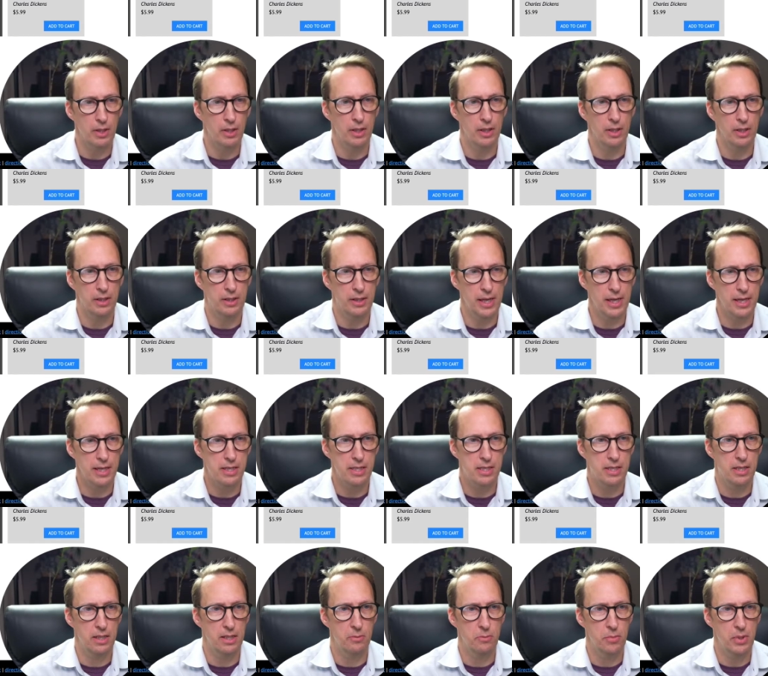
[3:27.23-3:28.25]
that's
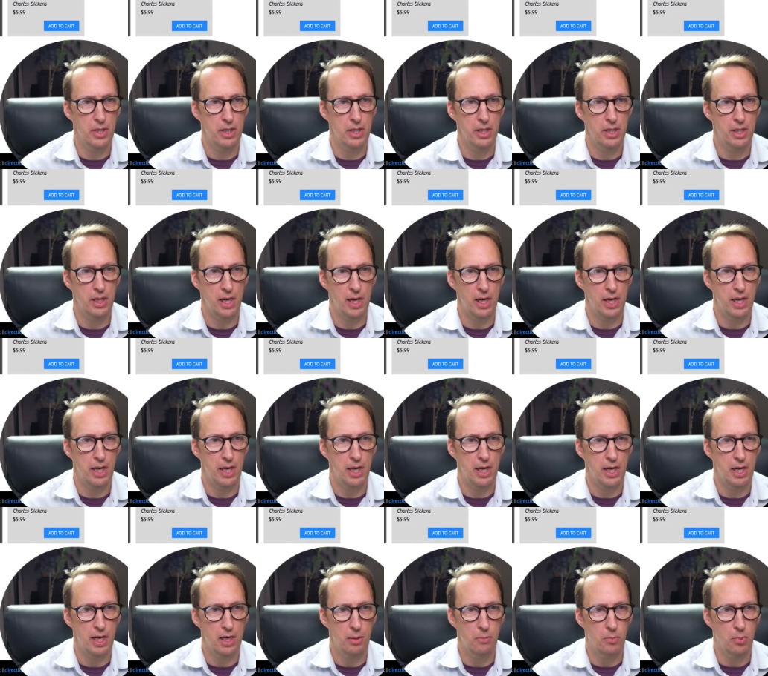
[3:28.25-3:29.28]
going to be
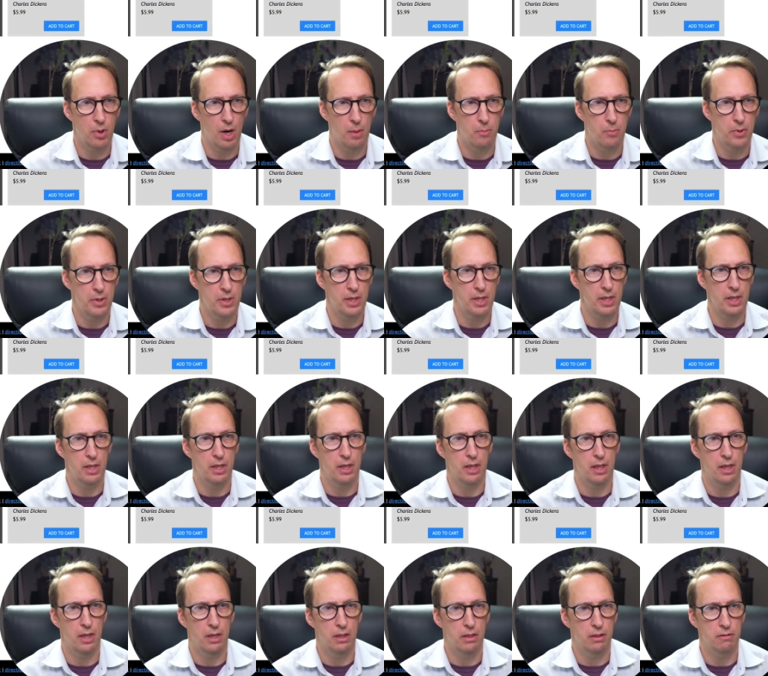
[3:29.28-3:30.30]
a property
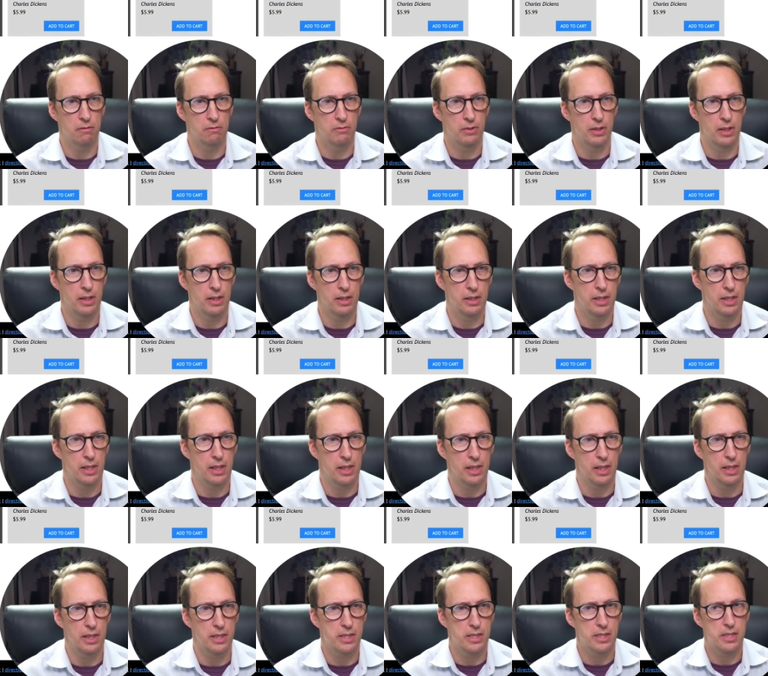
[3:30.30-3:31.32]
of
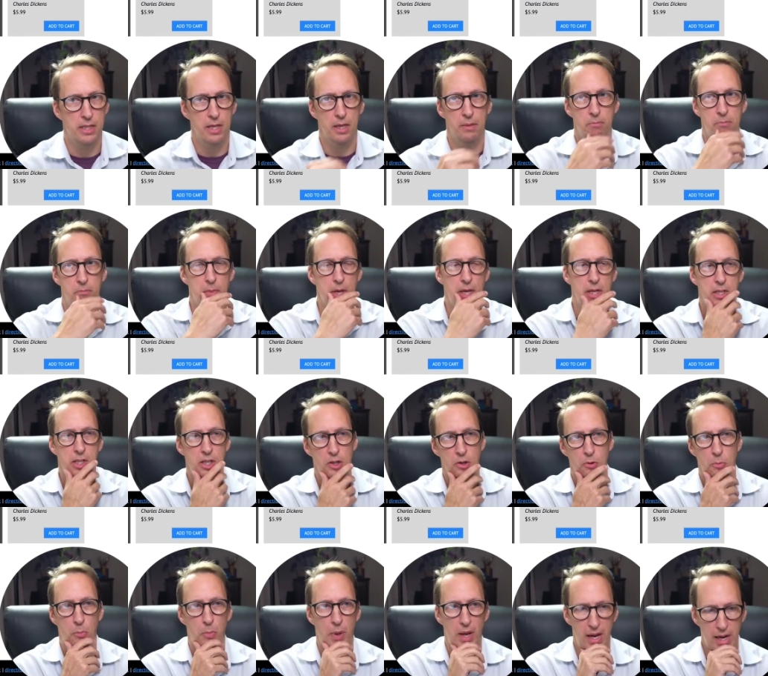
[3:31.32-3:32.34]
the submenu
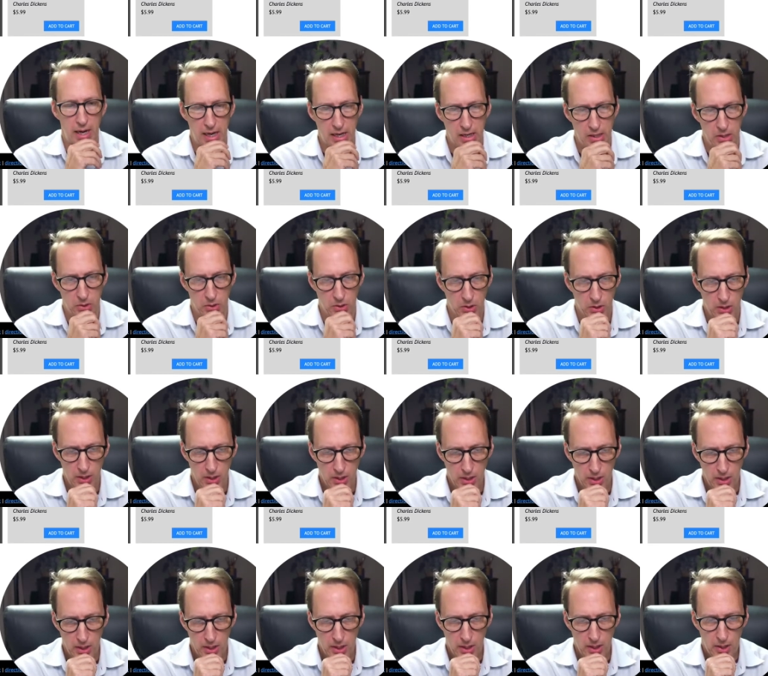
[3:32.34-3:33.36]
panel,
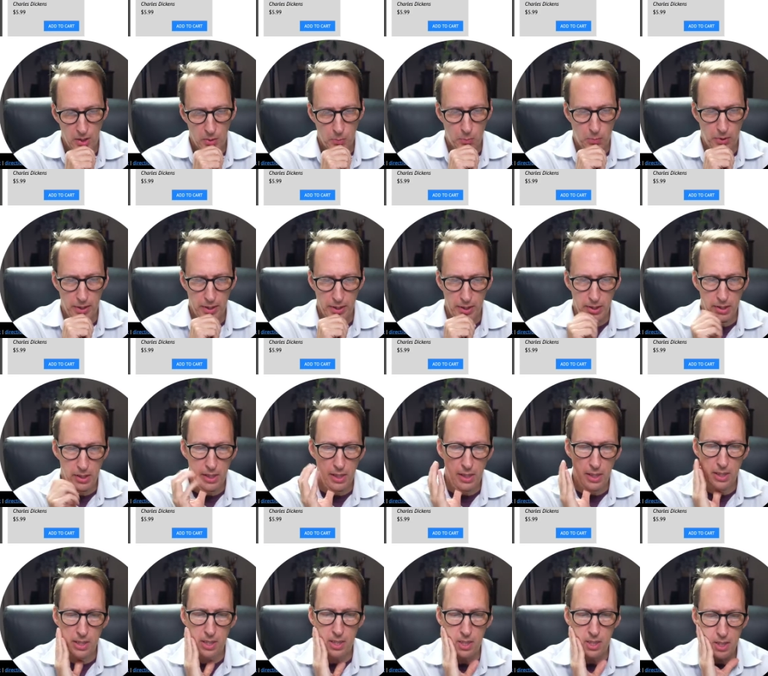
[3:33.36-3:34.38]
but I
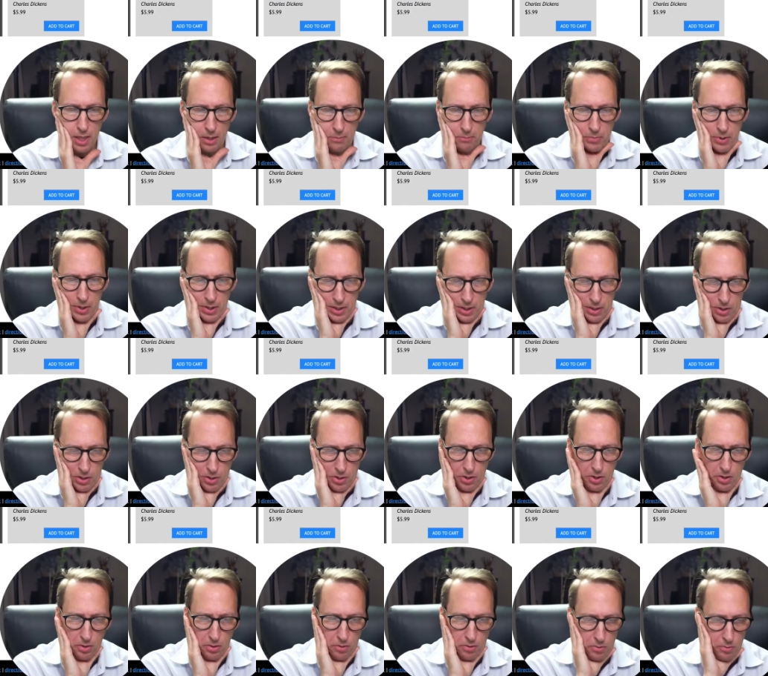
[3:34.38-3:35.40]
need something
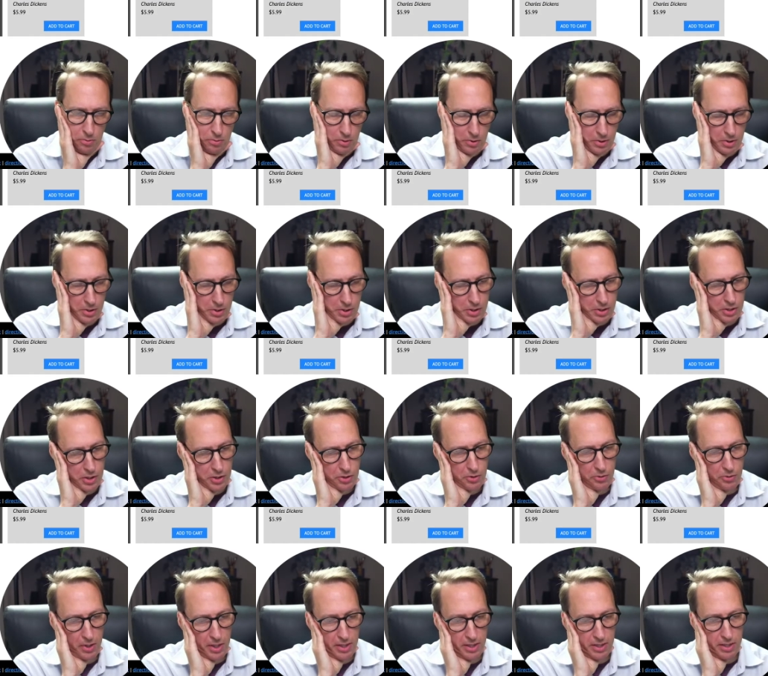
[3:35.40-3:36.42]
to
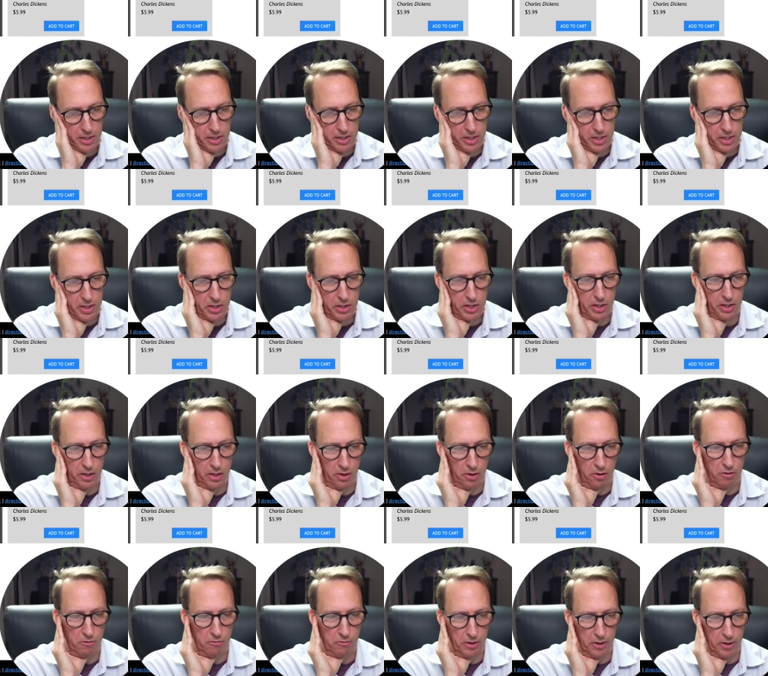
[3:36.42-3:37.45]
transition
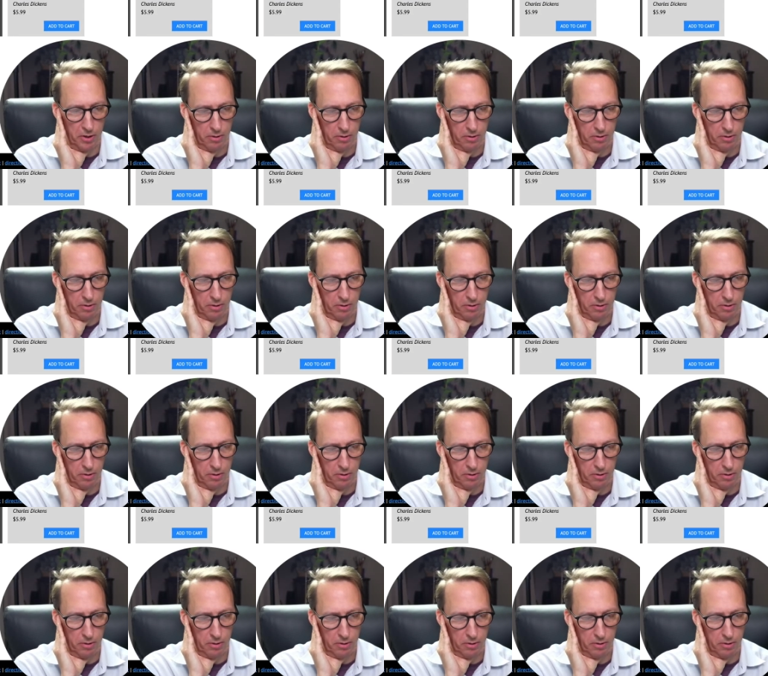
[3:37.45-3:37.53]
over.